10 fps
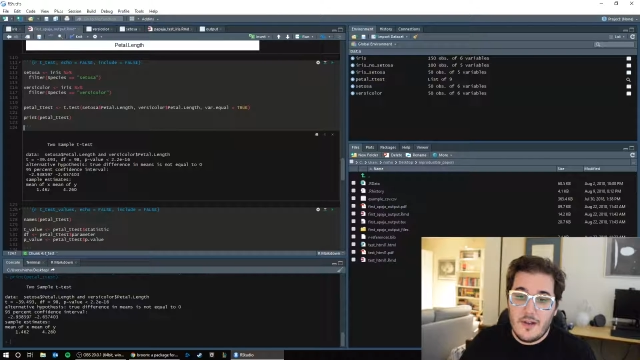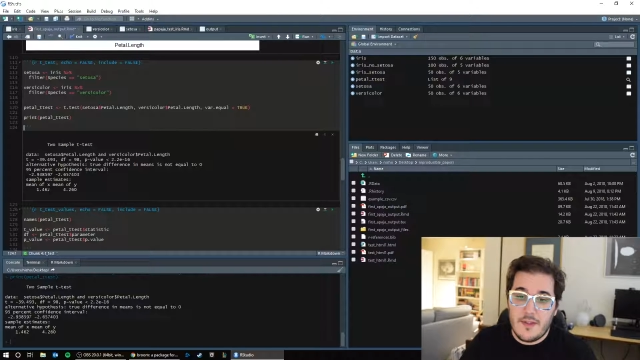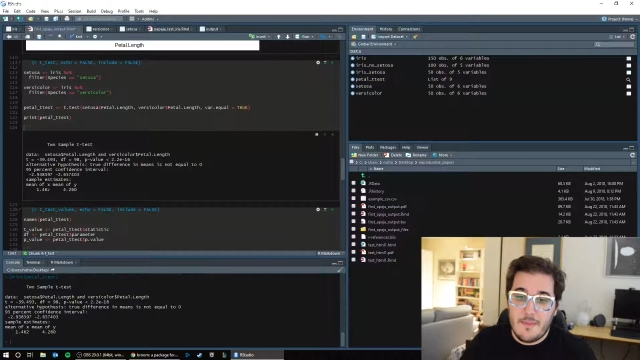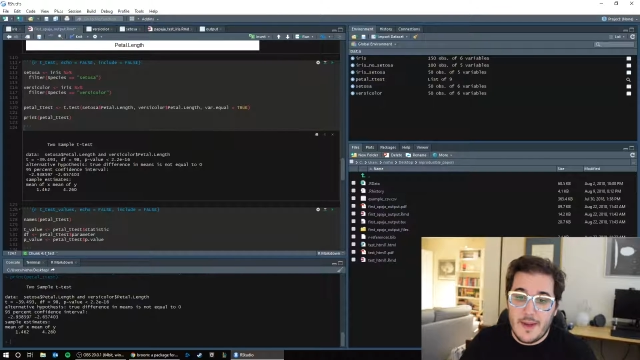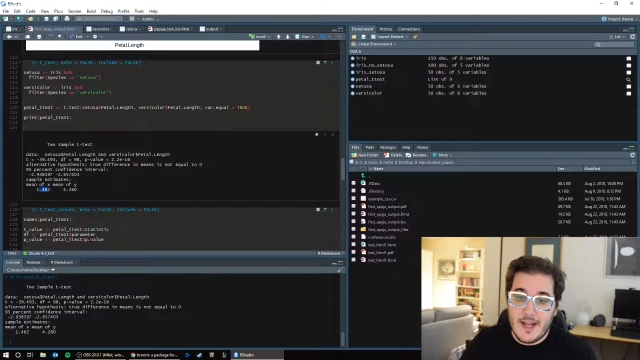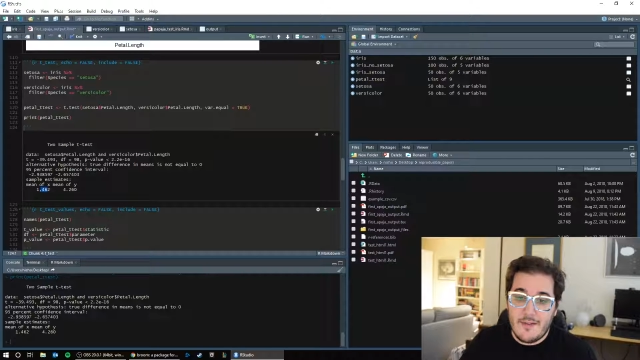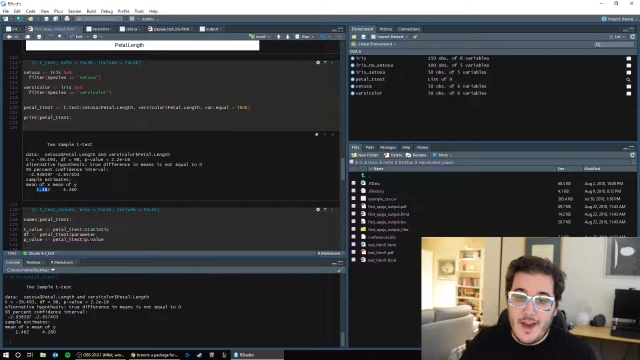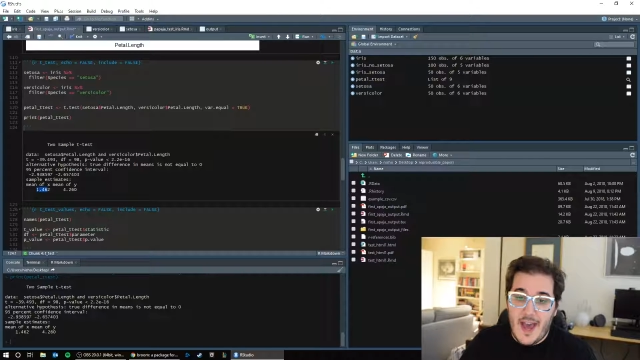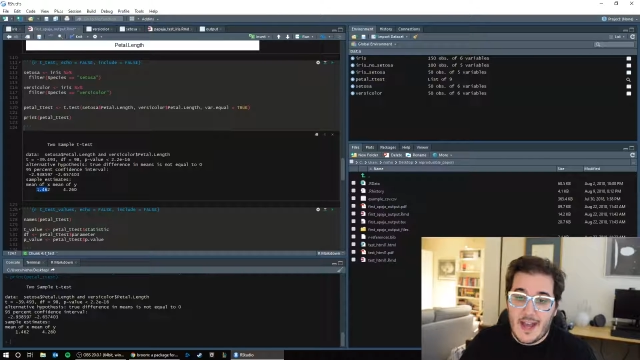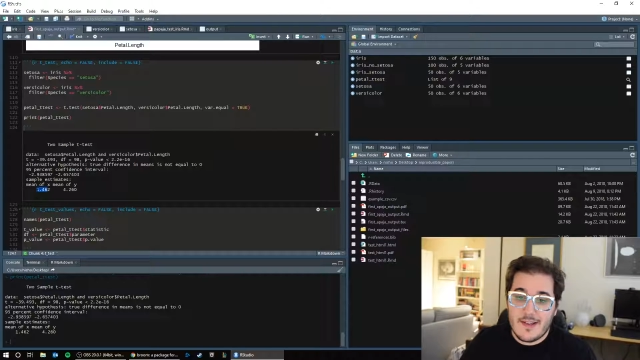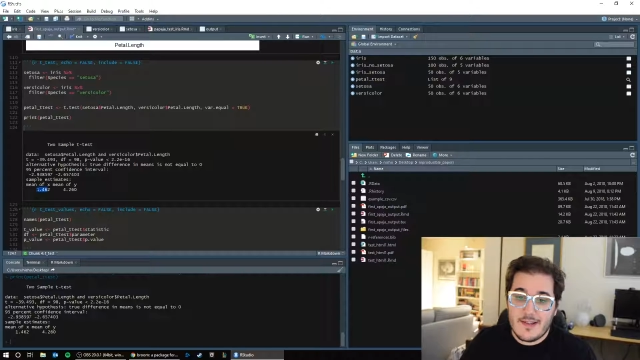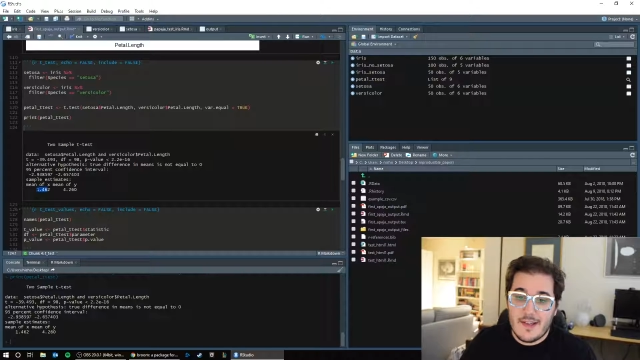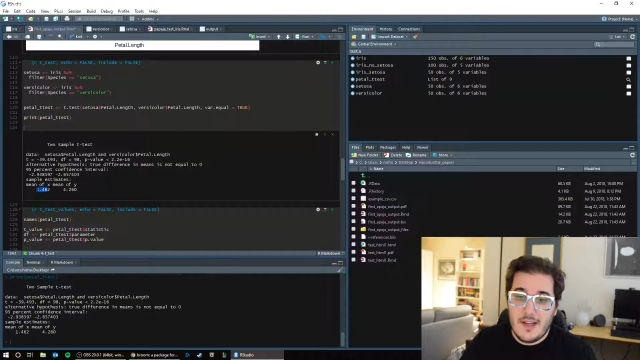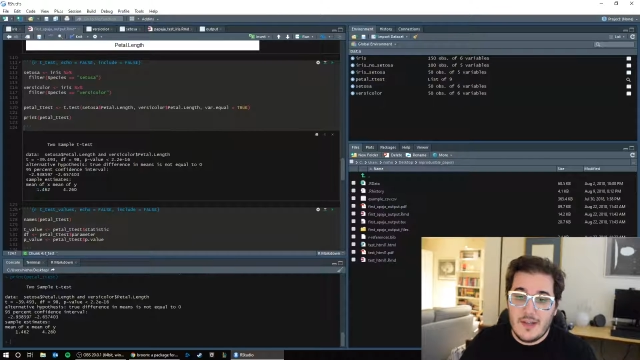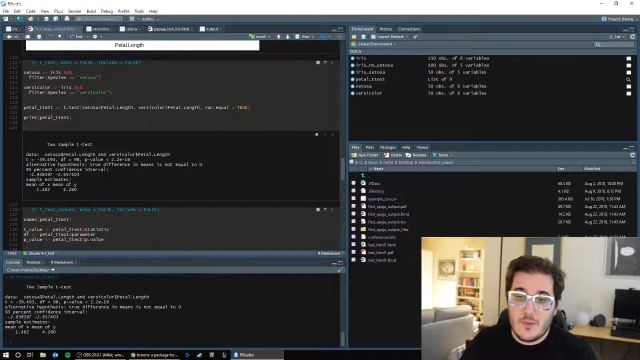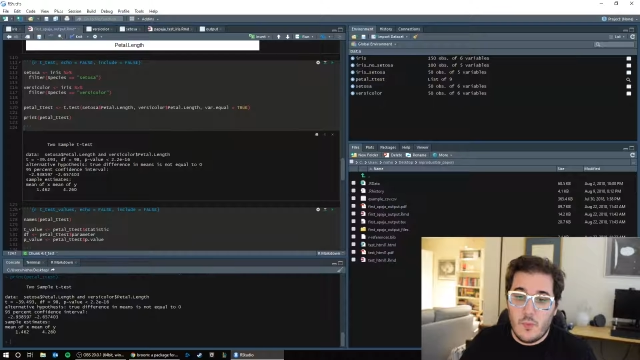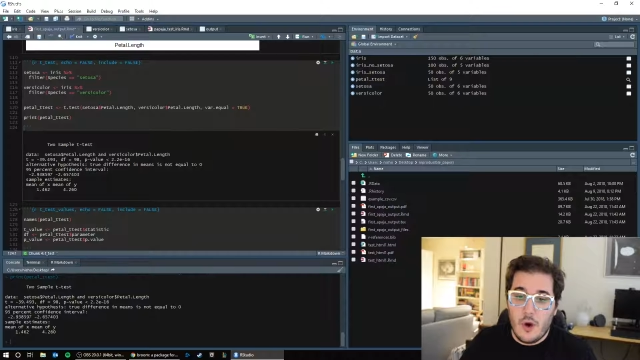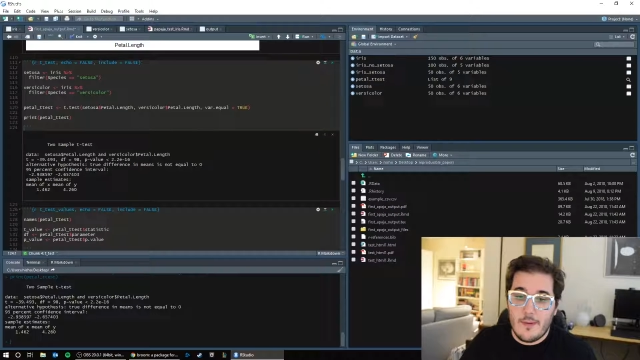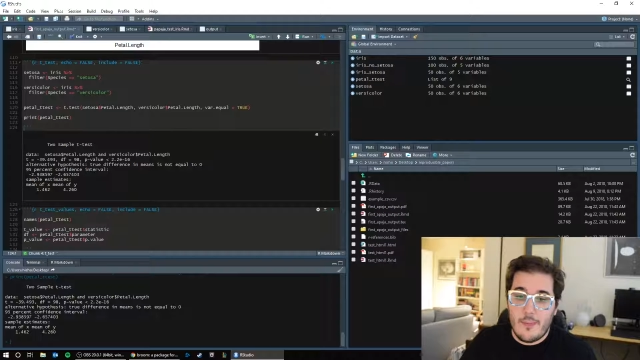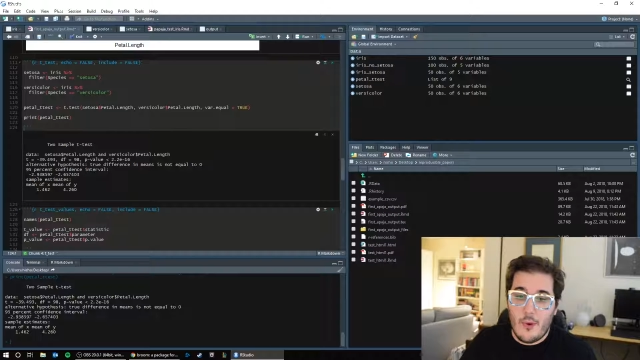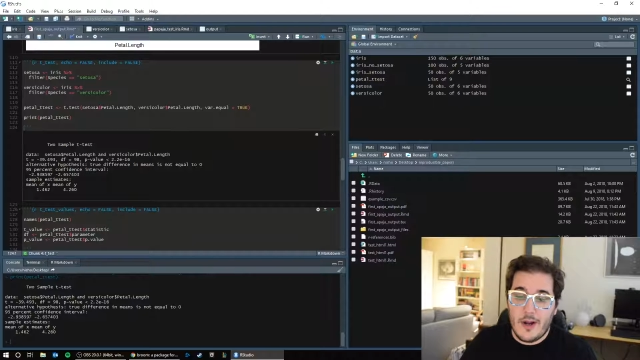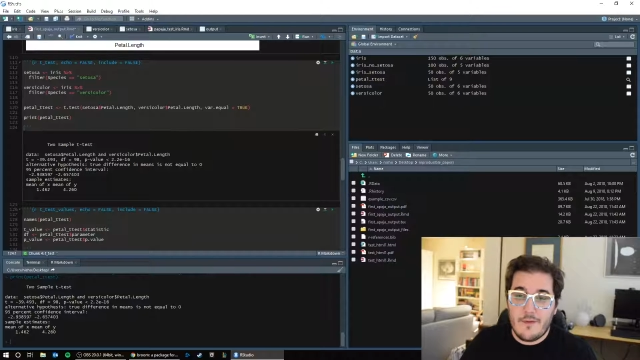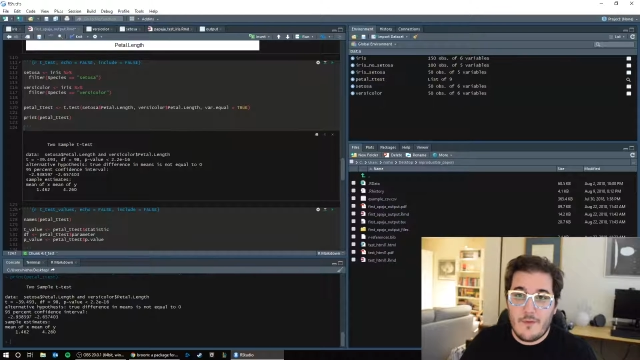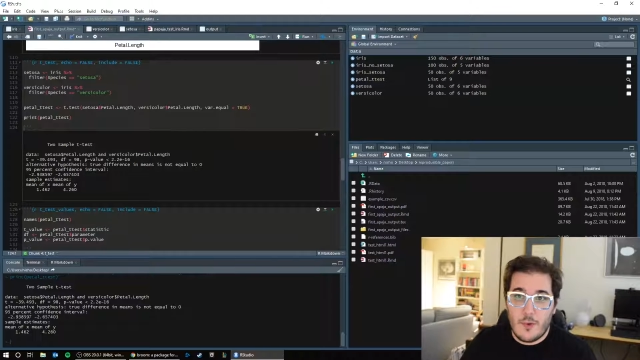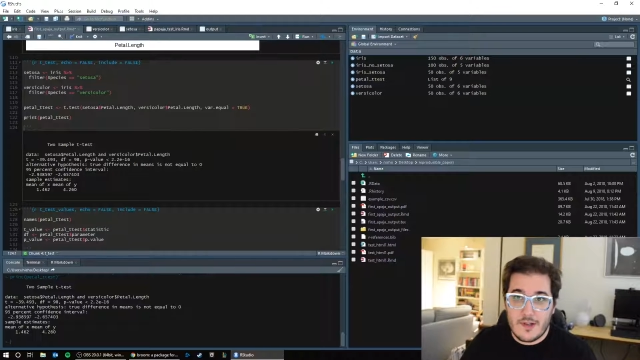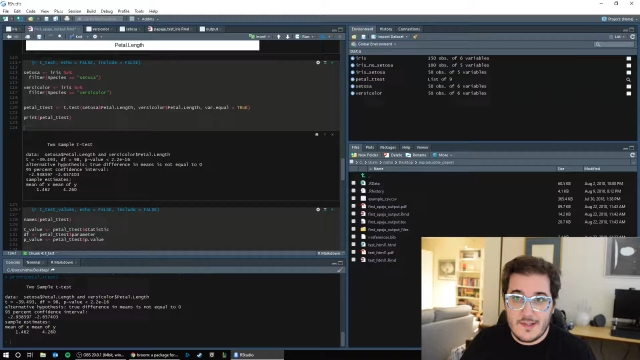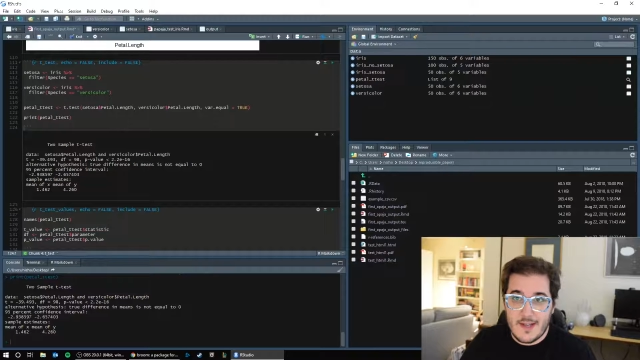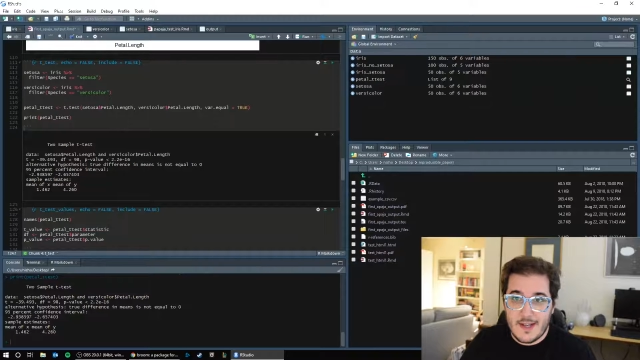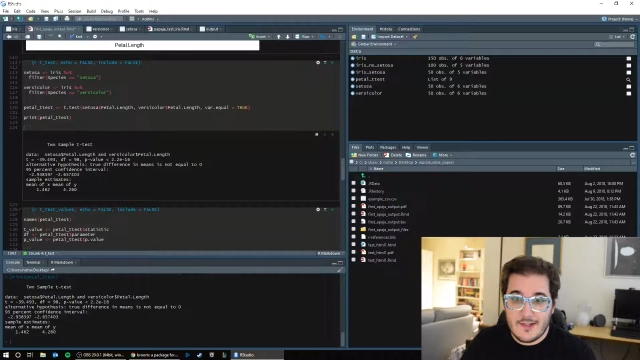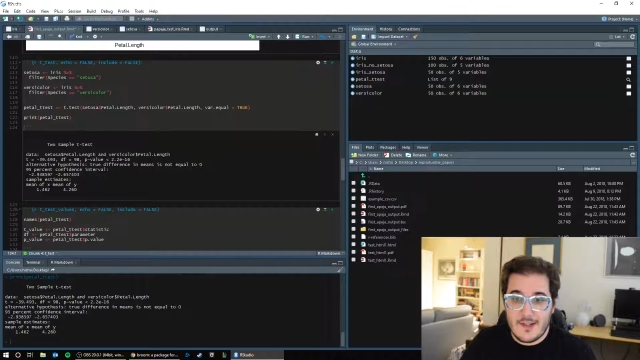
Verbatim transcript: the mean of X is 1.46,